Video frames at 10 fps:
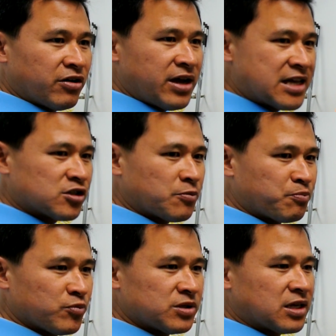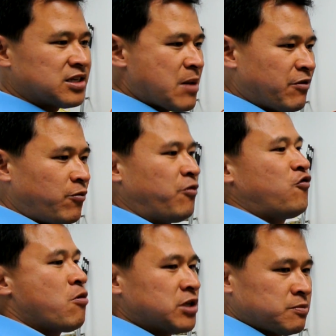has the type of
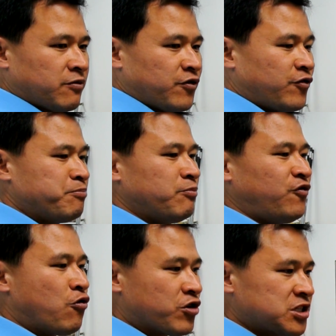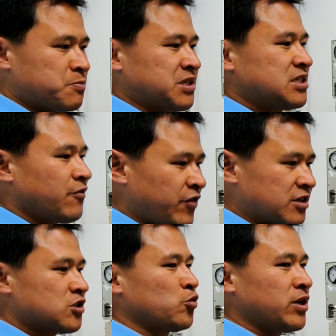performance for
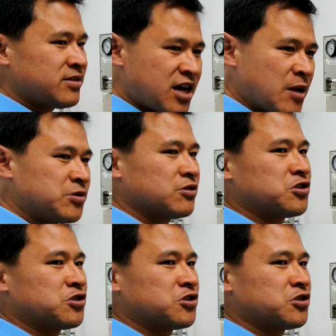specific swing types or